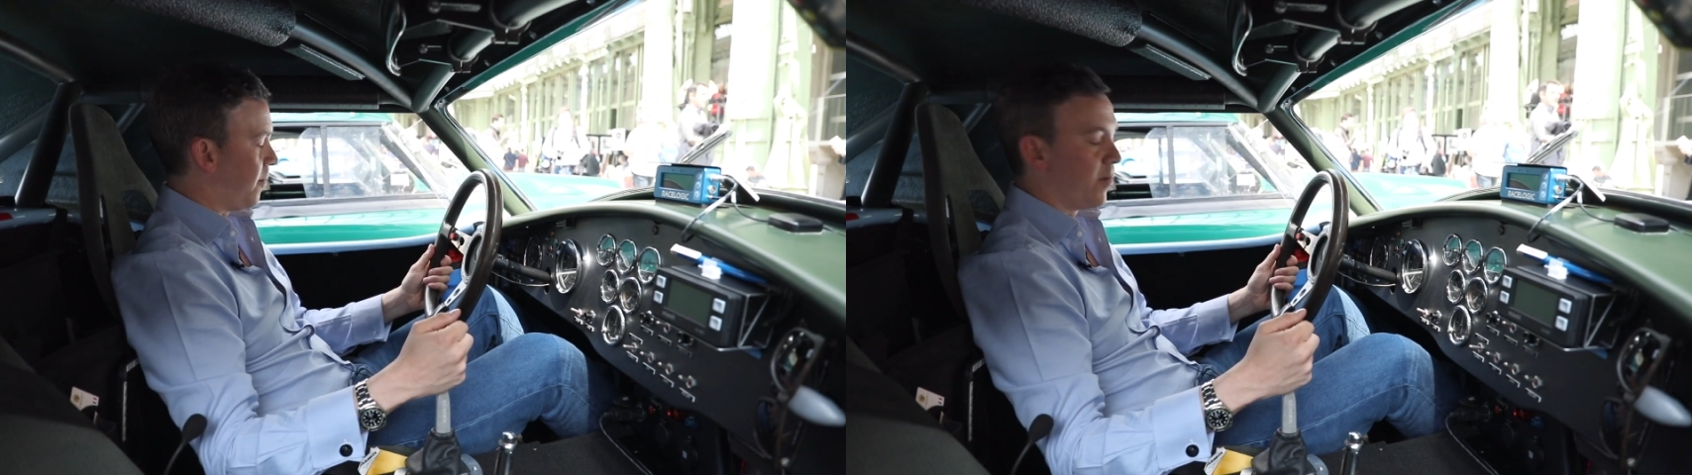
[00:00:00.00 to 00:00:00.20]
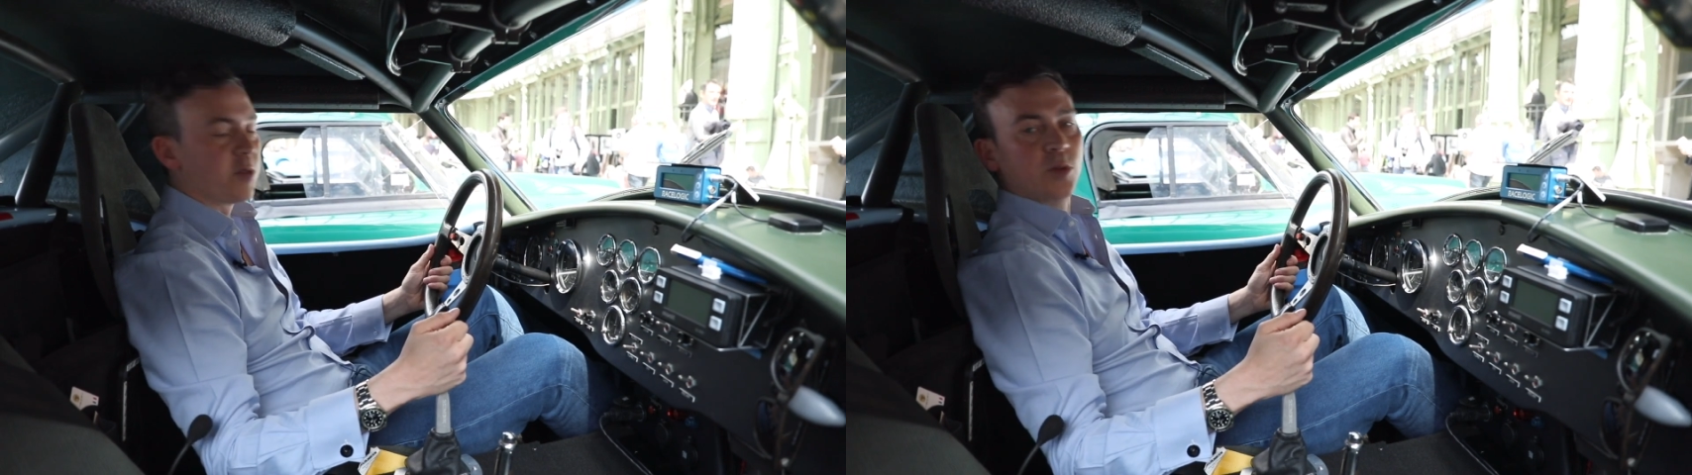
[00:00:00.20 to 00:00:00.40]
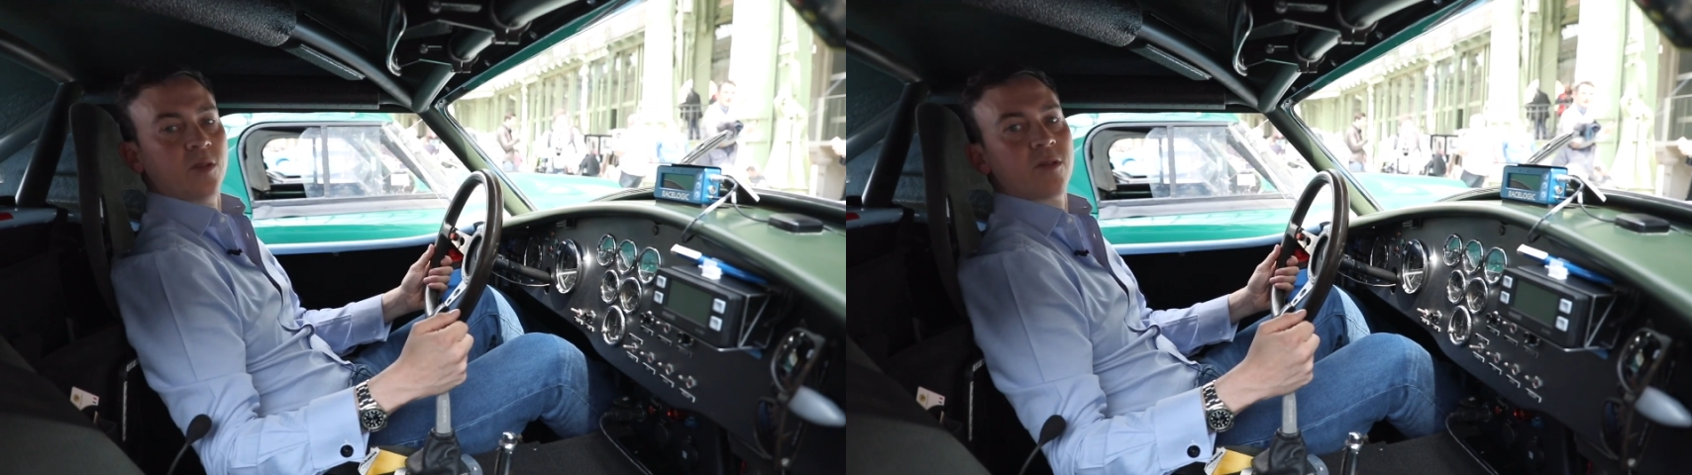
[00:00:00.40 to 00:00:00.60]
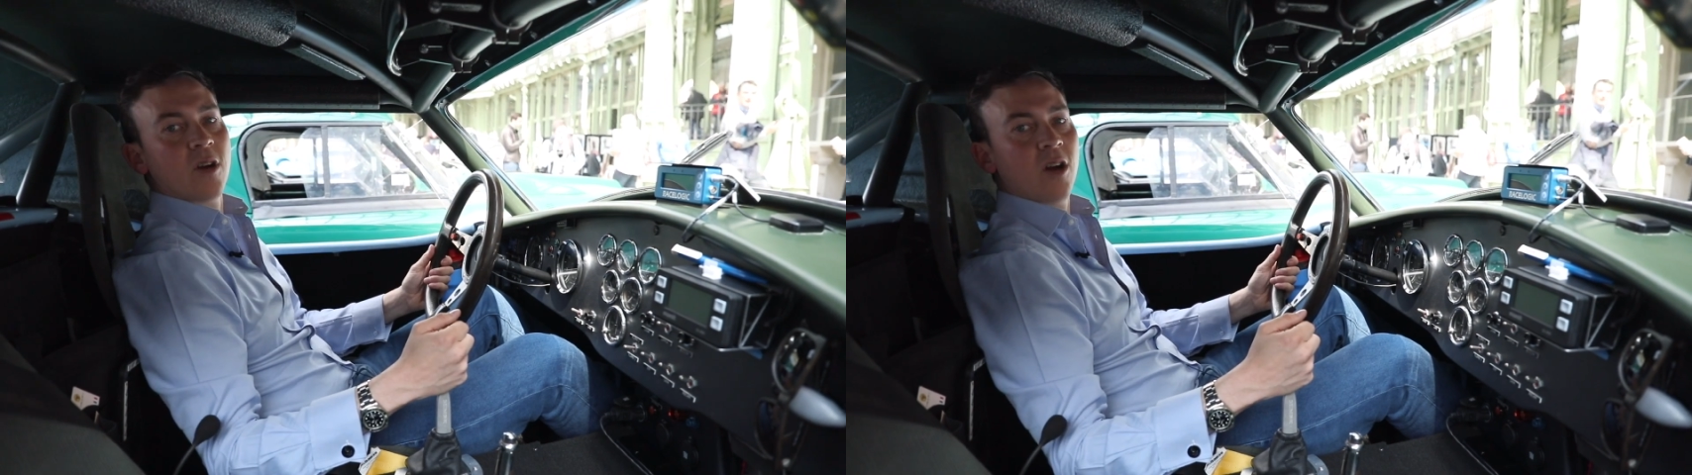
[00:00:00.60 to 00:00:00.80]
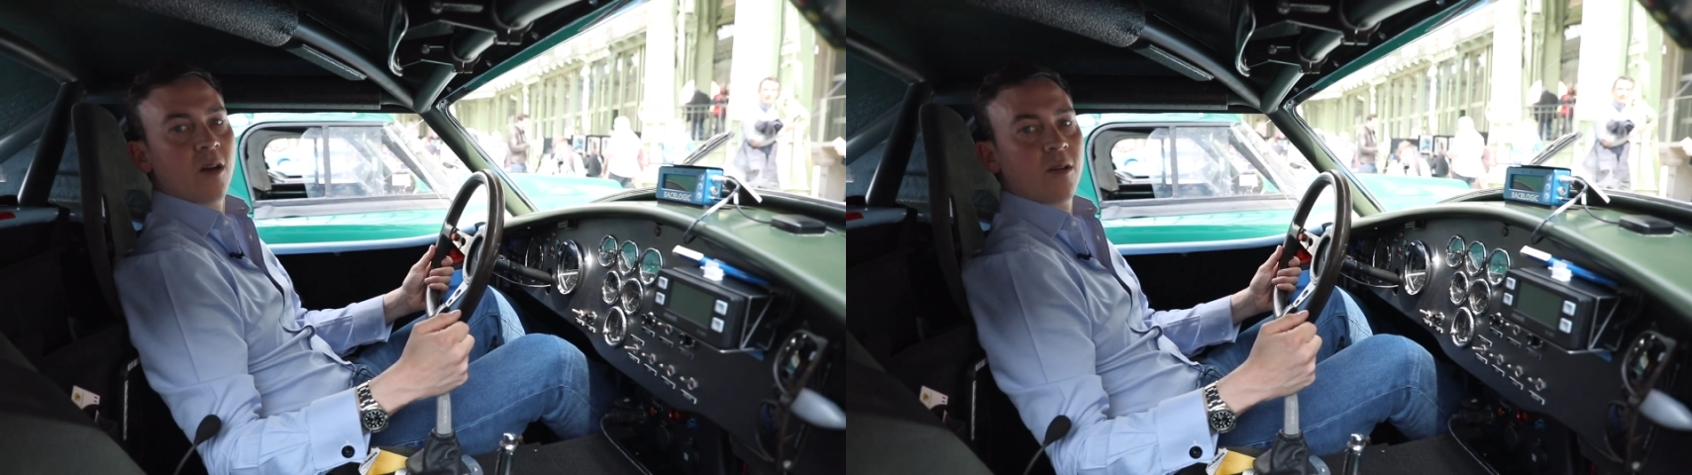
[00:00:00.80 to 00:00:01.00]
comfortable
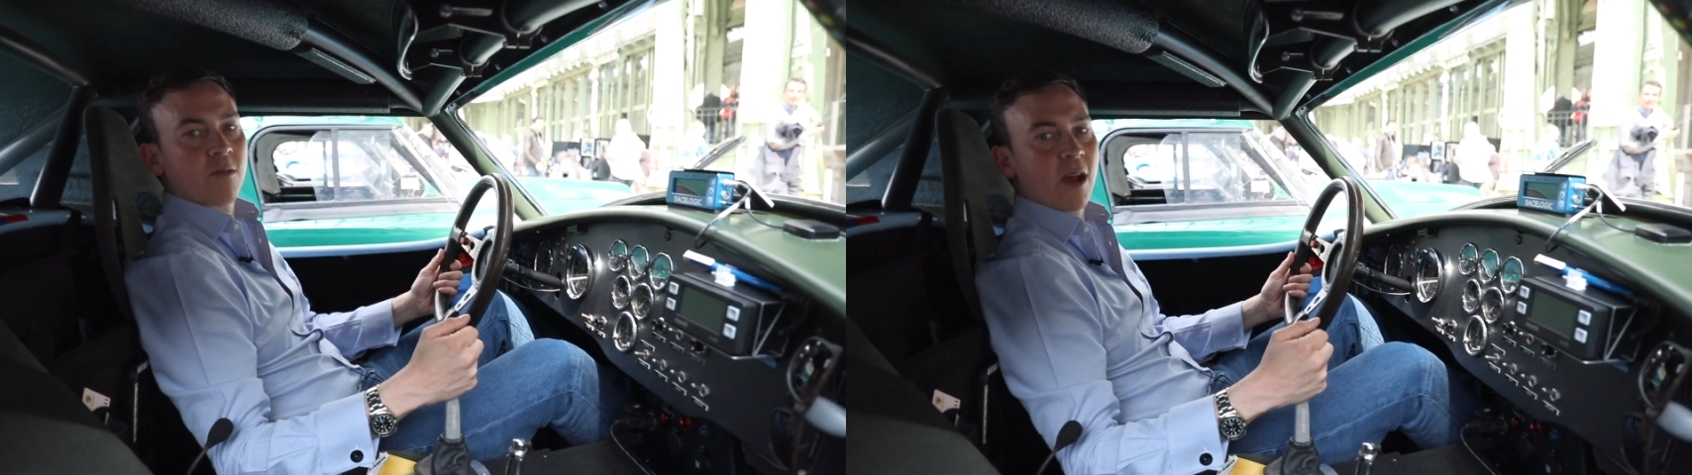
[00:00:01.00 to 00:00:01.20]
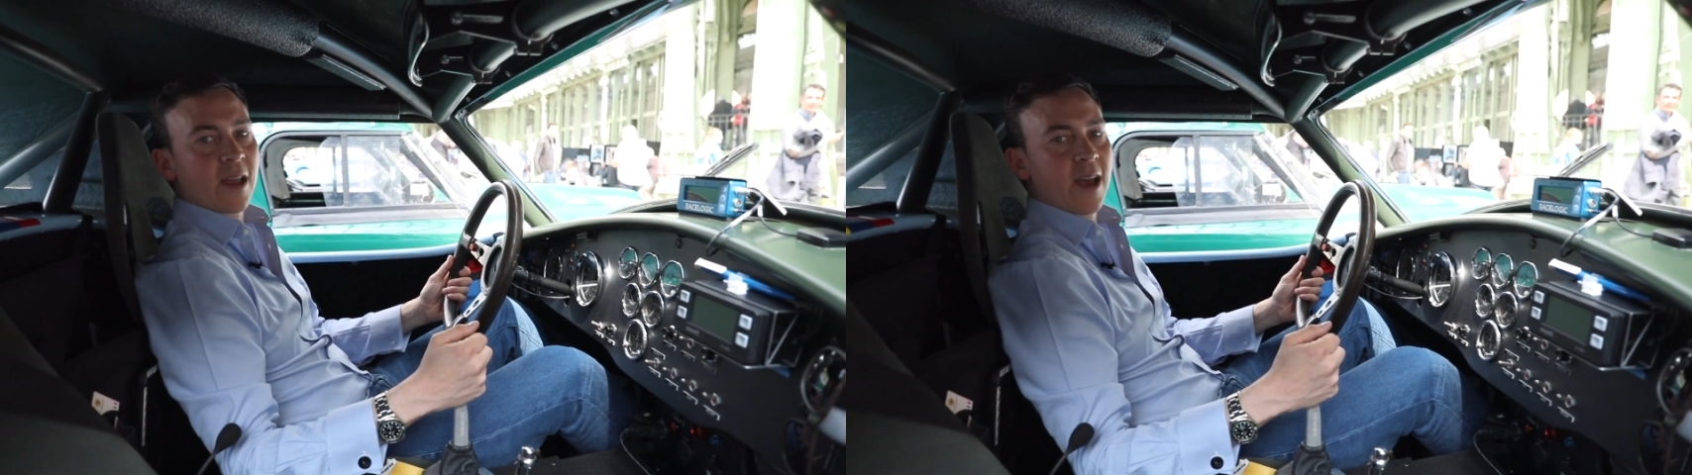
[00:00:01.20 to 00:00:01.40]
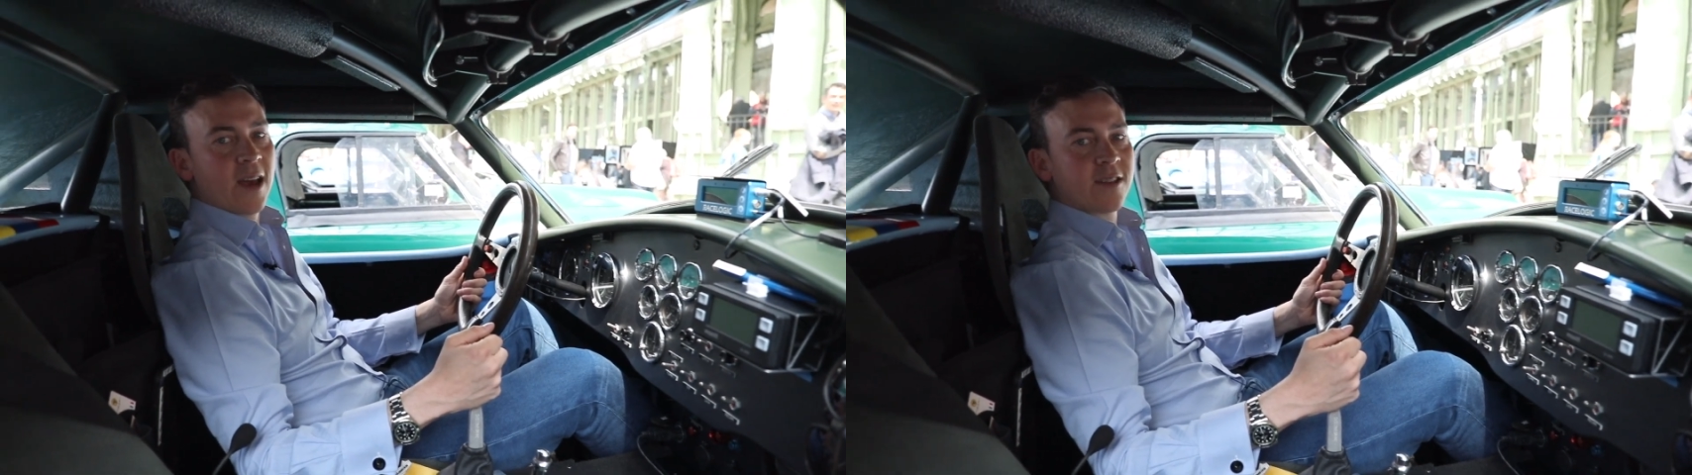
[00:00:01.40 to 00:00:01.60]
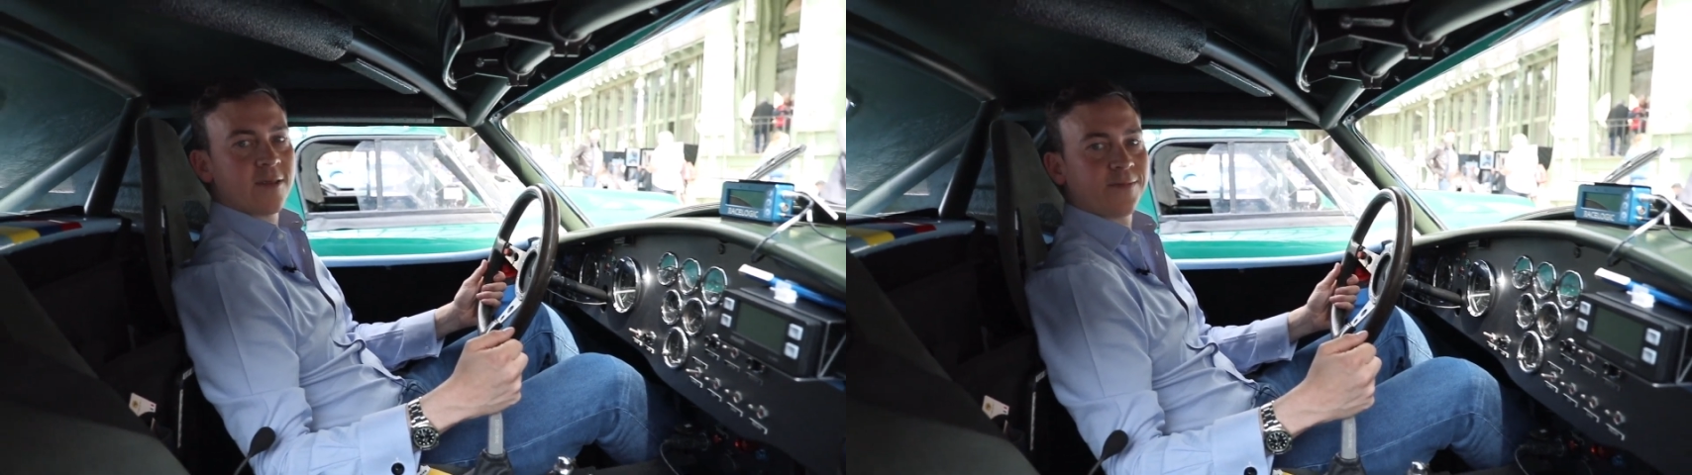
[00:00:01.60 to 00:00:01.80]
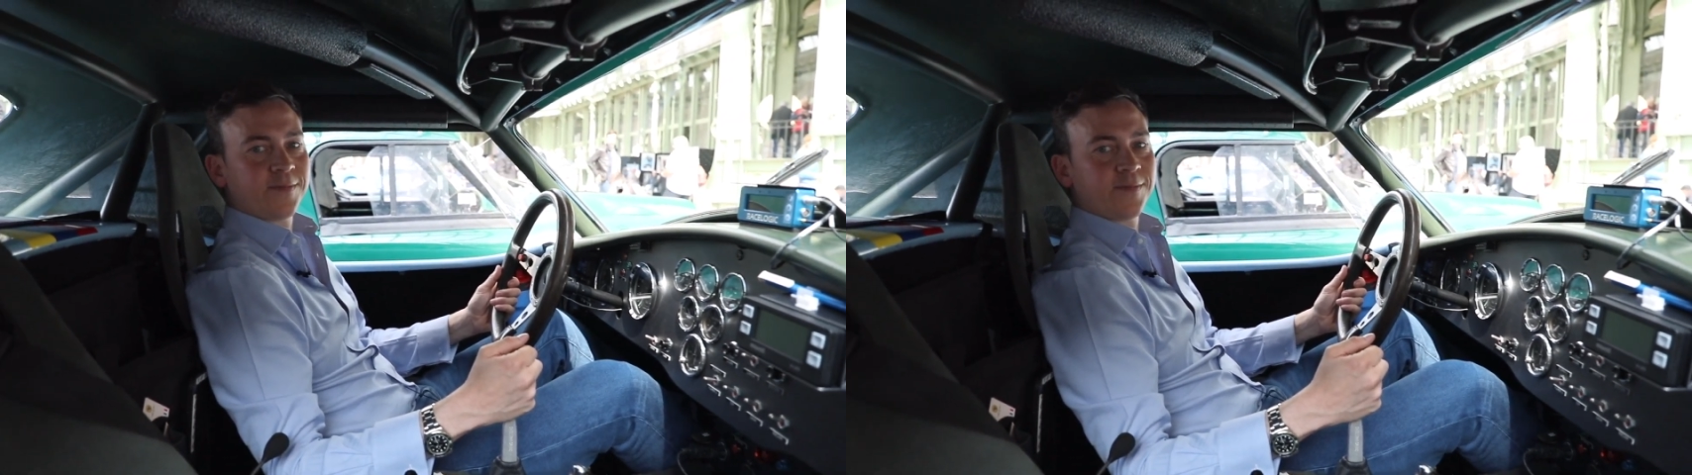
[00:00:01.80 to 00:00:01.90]
for our rally ahead.